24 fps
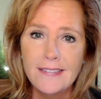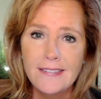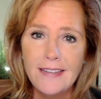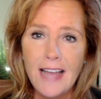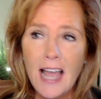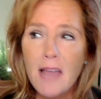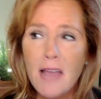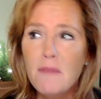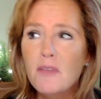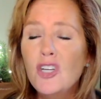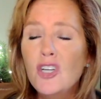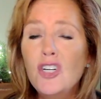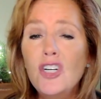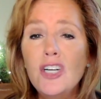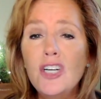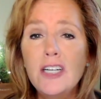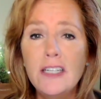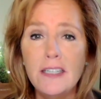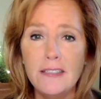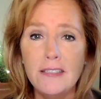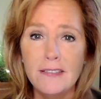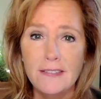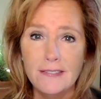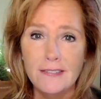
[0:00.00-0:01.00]
I'm
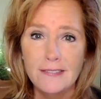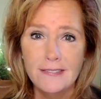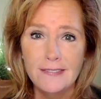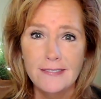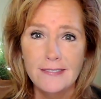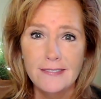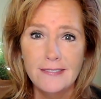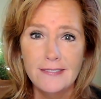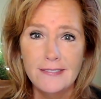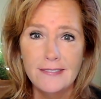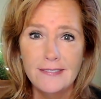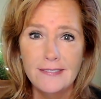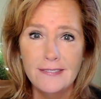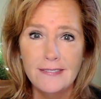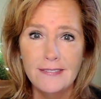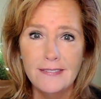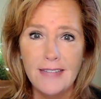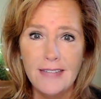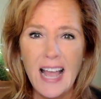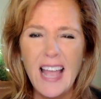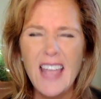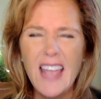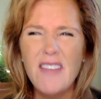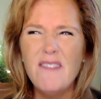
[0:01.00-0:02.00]
good.
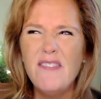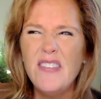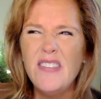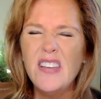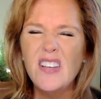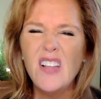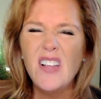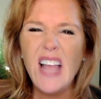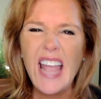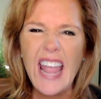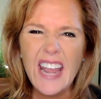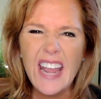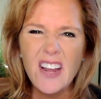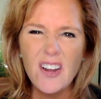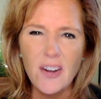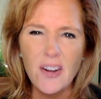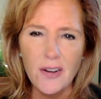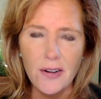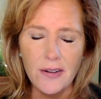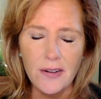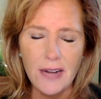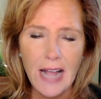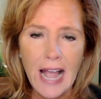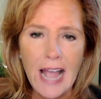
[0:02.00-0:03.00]
I feel
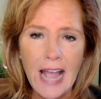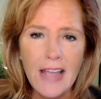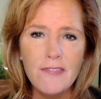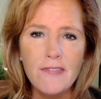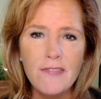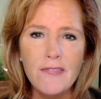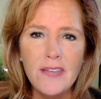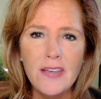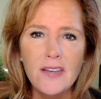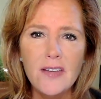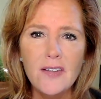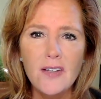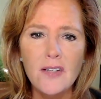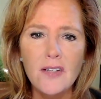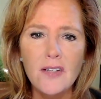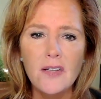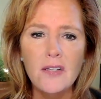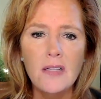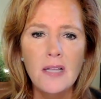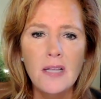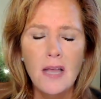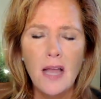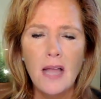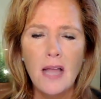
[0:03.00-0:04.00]
anchored. I
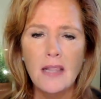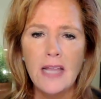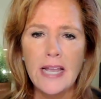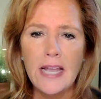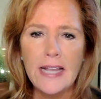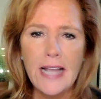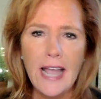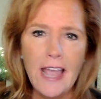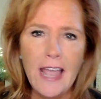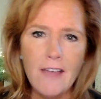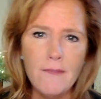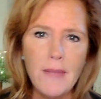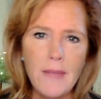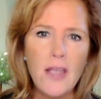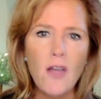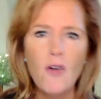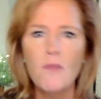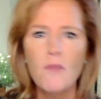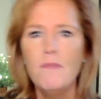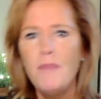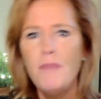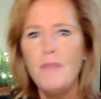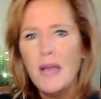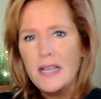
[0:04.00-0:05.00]
feel like I have my
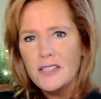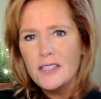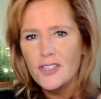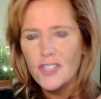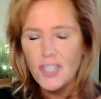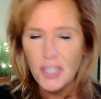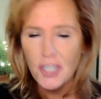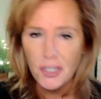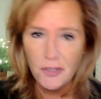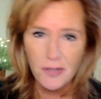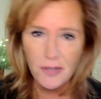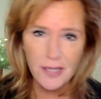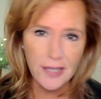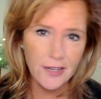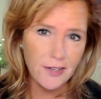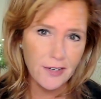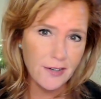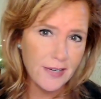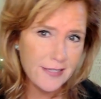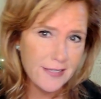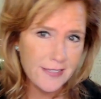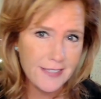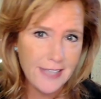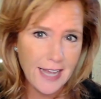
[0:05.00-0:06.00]
own best cheerleader
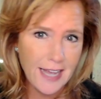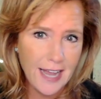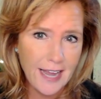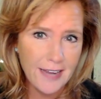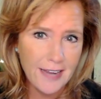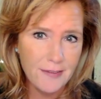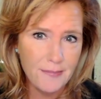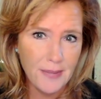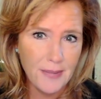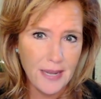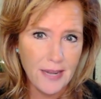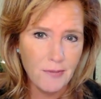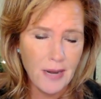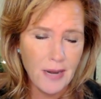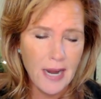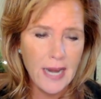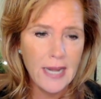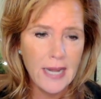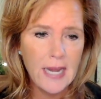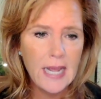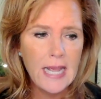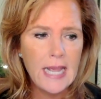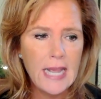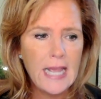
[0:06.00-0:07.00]
inside me,
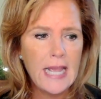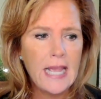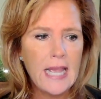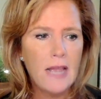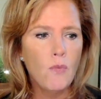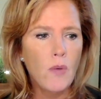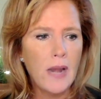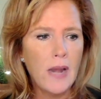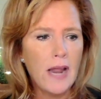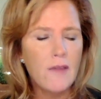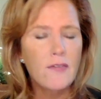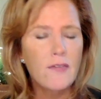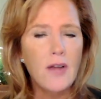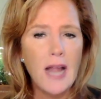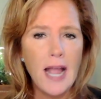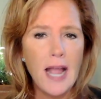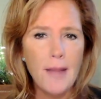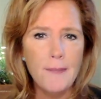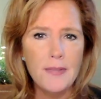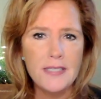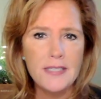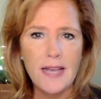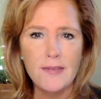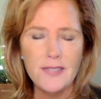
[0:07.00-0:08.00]
right? Whatever
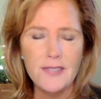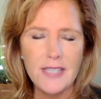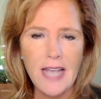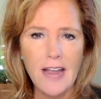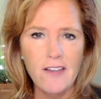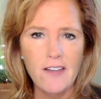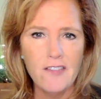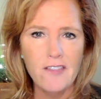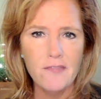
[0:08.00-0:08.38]
happens outside of